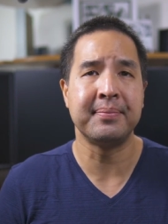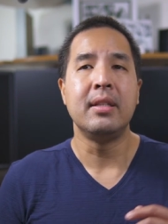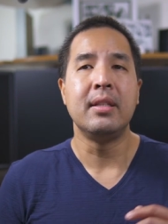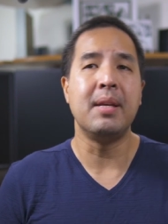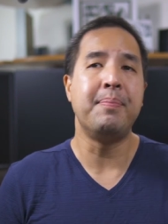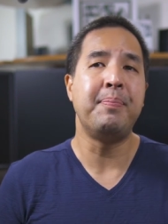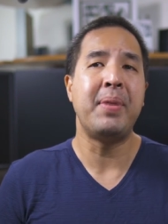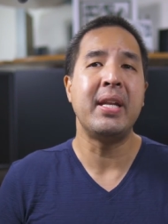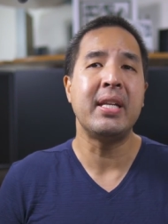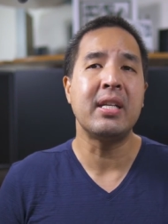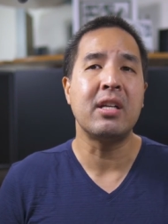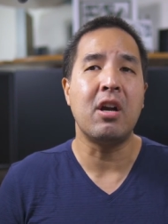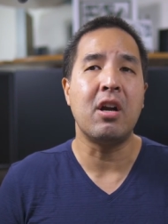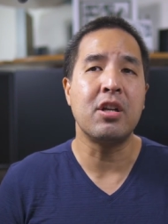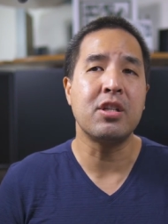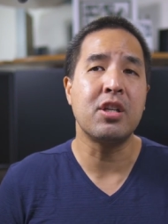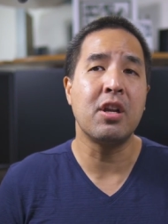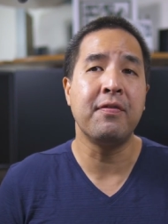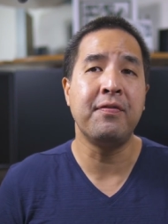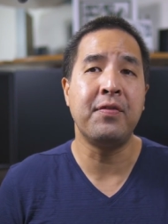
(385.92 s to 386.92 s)
Depending
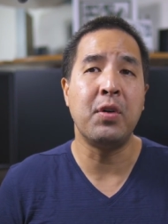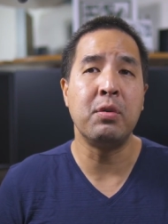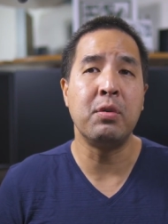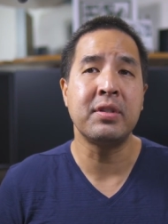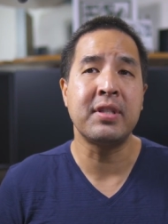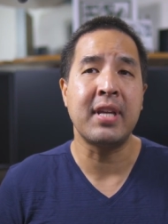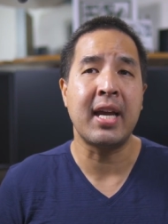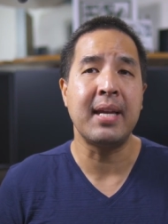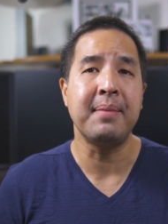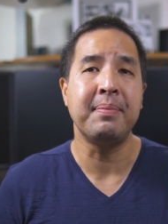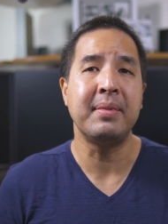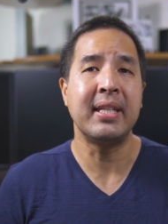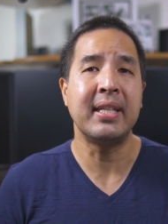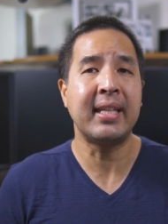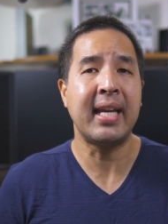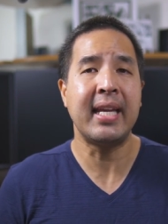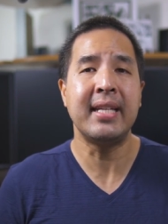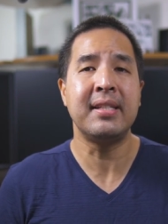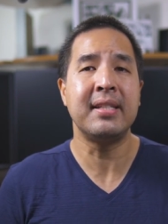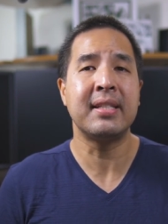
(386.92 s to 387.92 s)
on your phone type, the
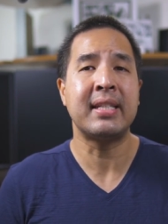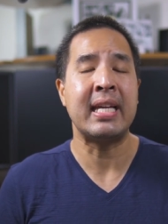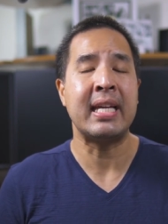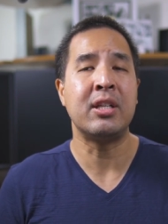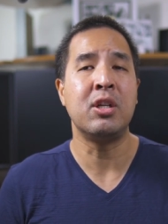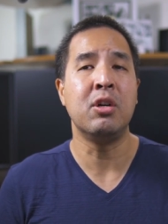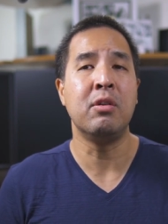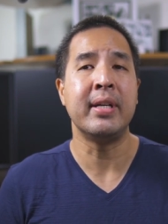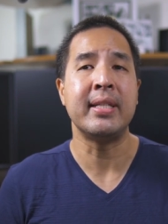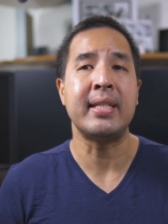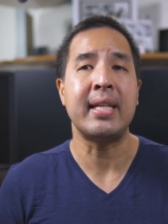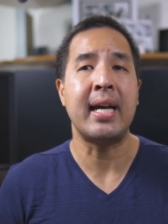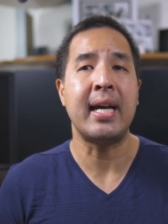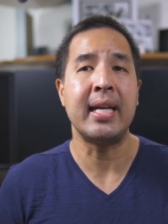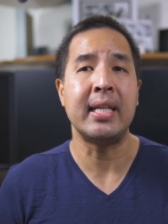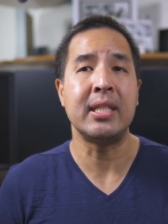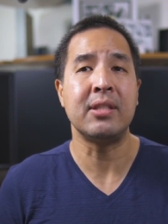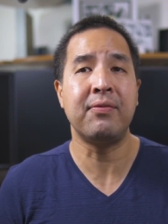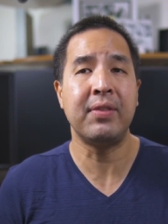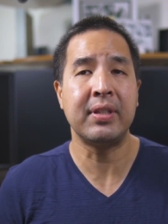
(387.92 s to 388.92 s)
cases can go as
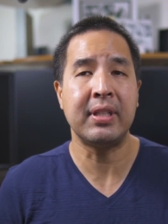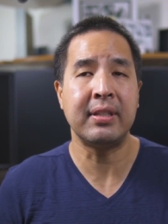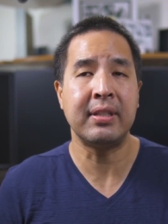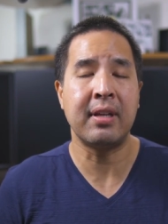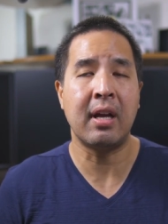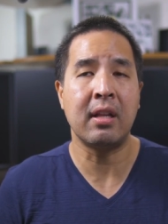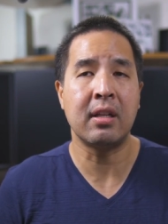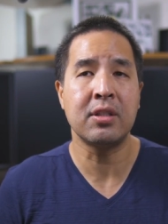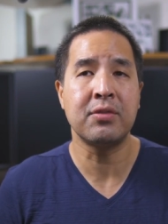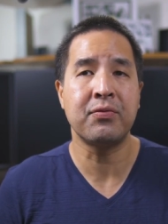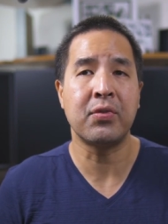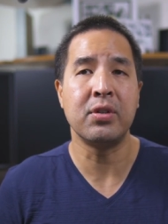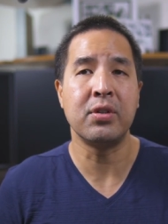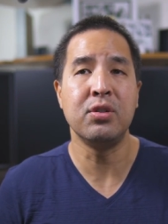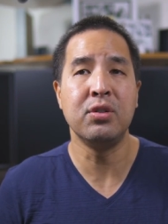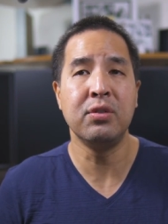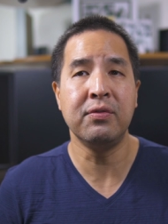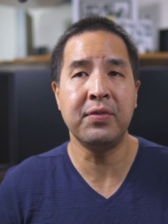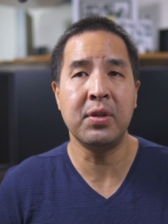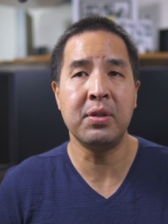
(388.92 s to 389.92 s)
high as $50 for
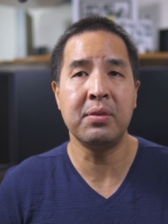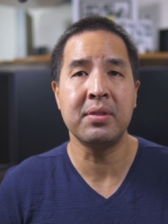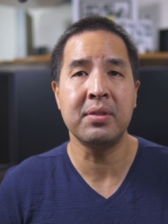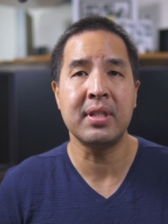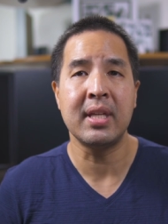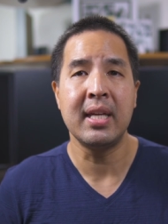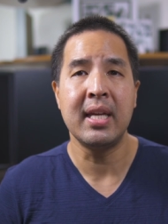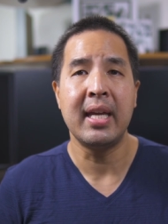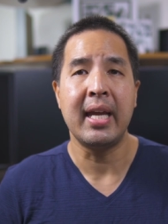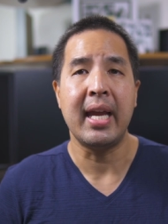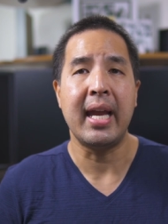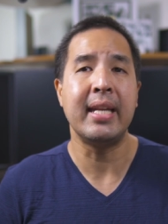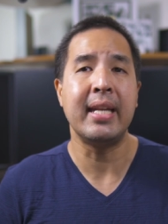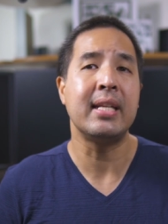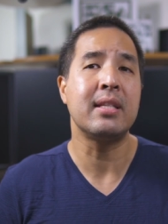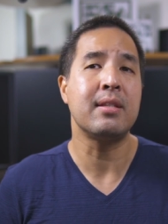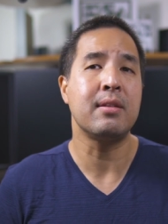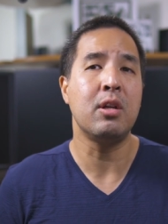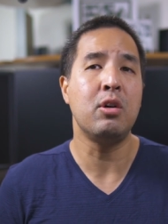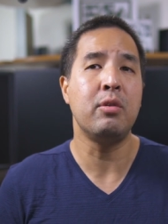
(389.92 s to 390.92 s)
new phones and
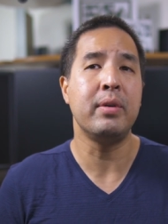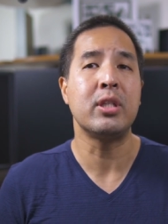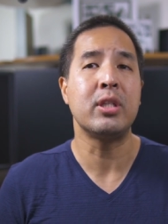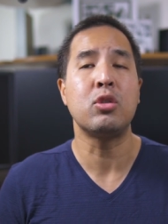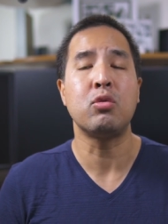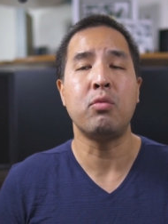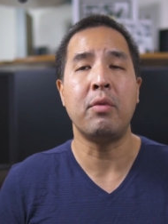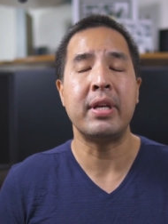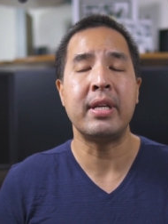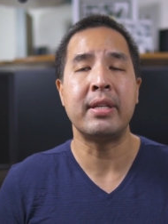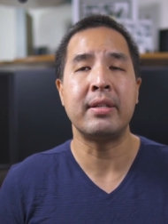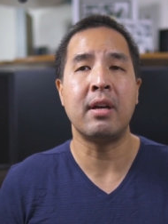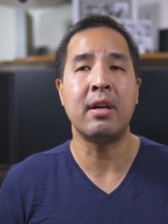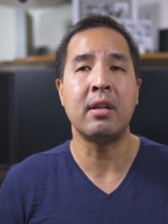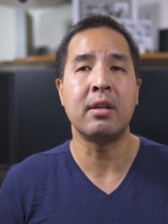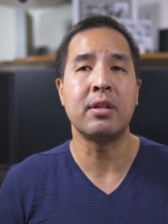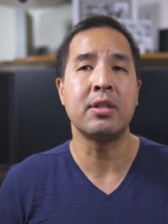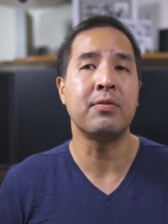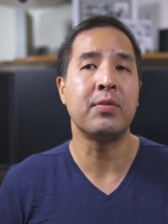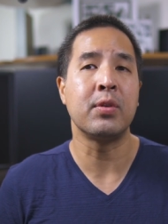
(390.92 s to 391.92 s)
as low as
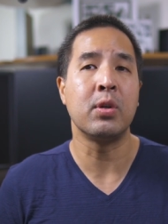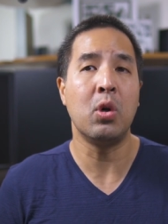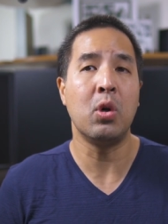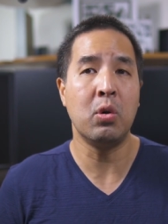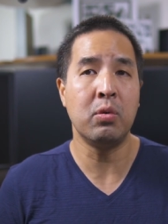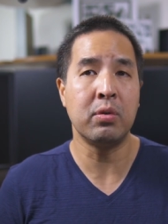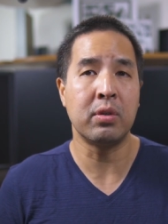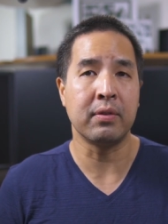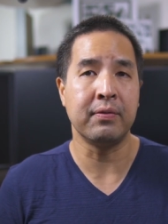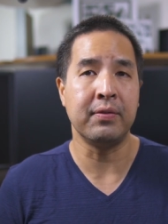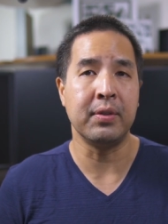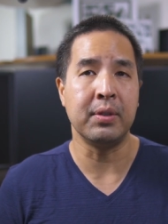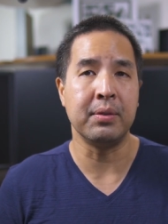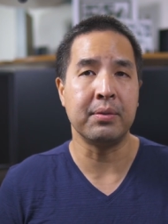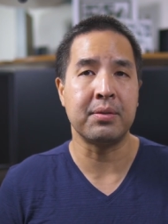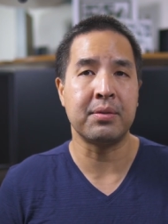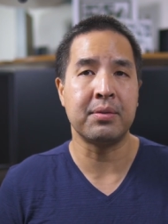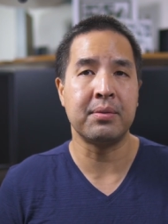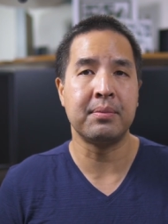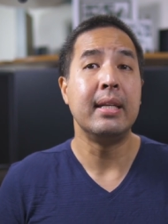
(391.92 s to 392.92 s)
$20 for older
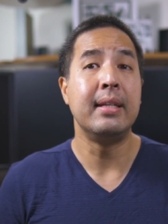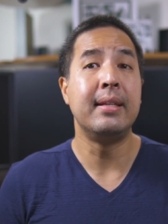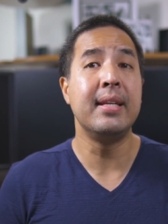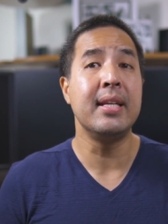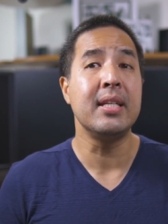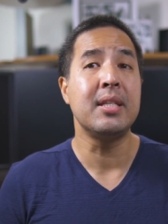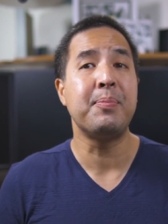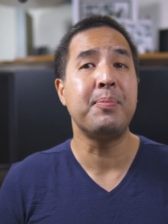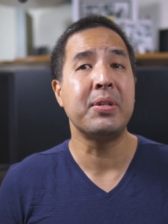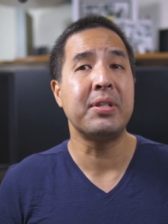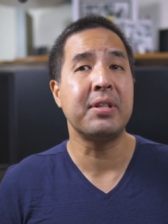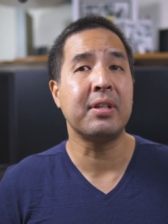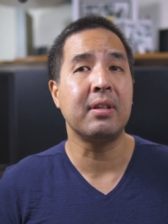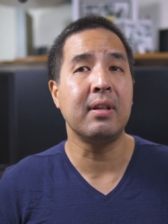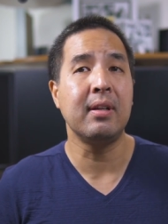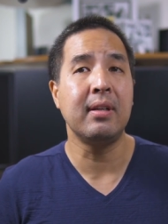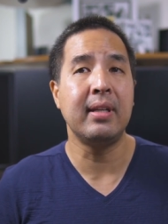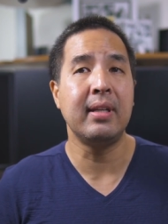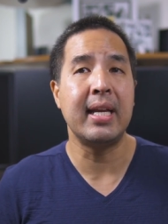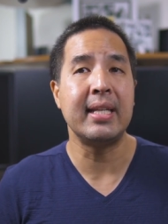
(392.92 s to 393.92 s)
phones. This
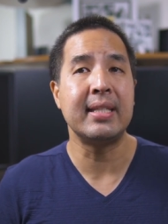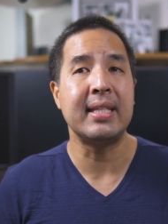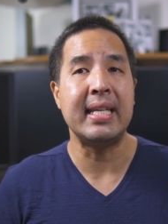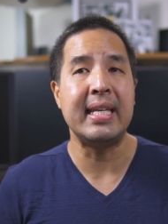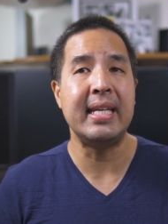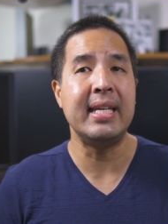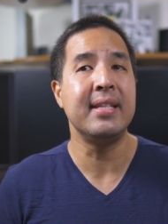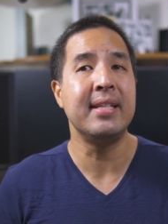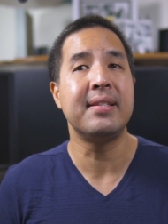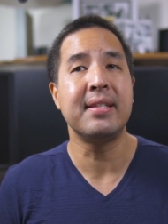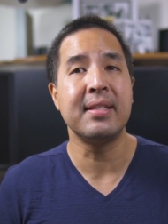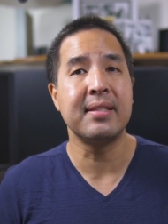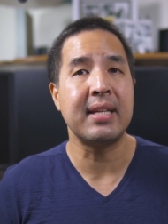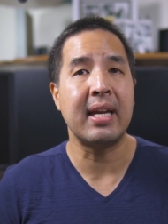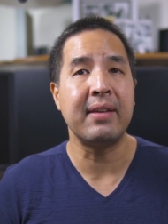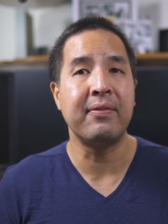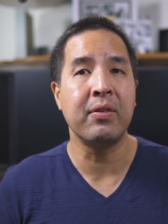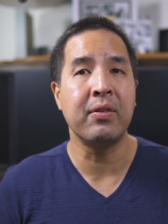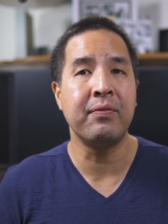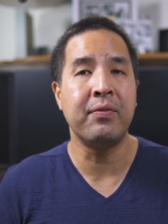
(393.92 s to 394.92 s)
particular lens is
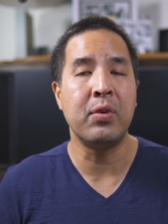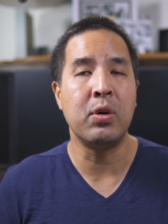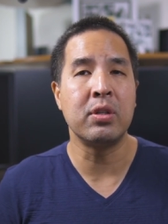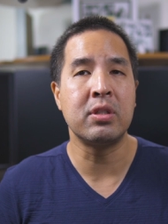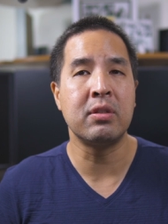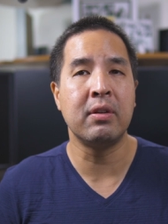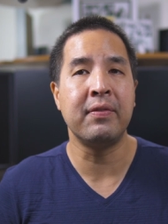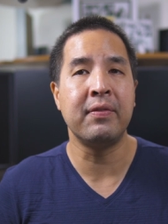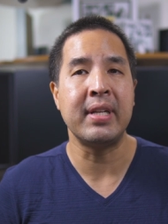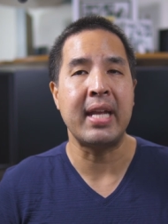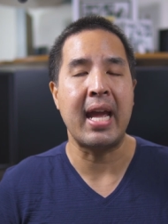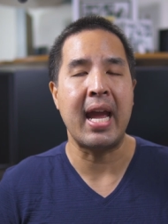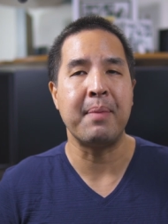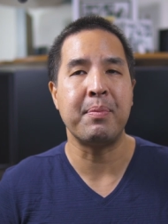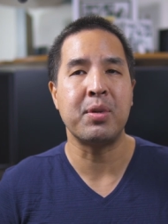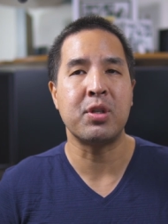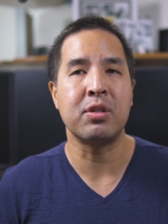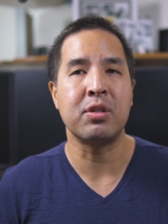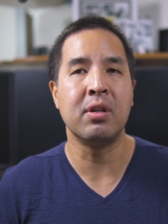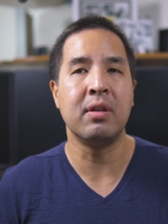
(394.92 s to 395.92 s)
designed for phones with an
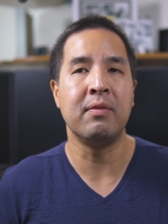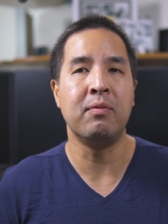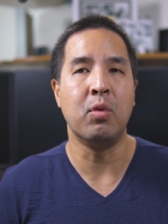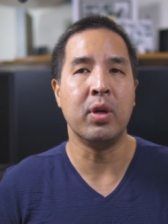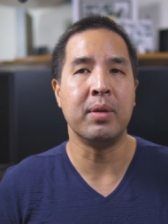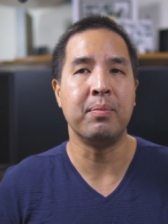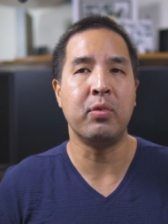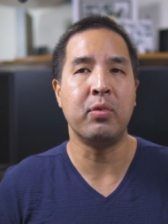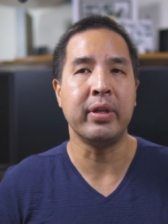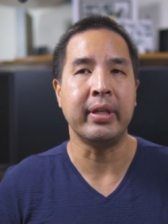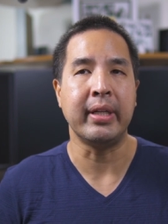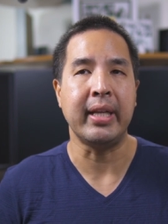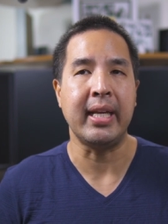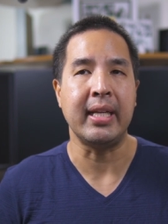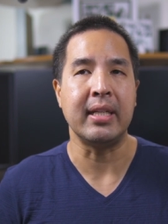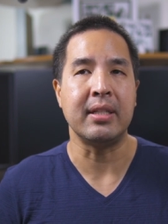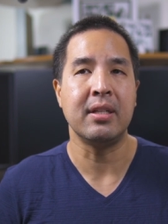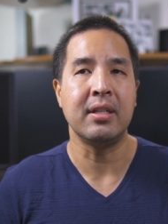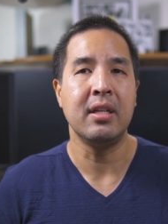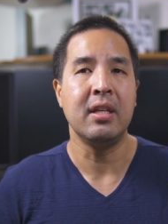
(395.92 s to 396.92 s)
aperture of
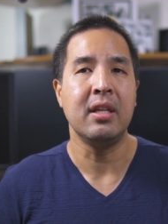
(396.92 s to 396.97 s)
1.8.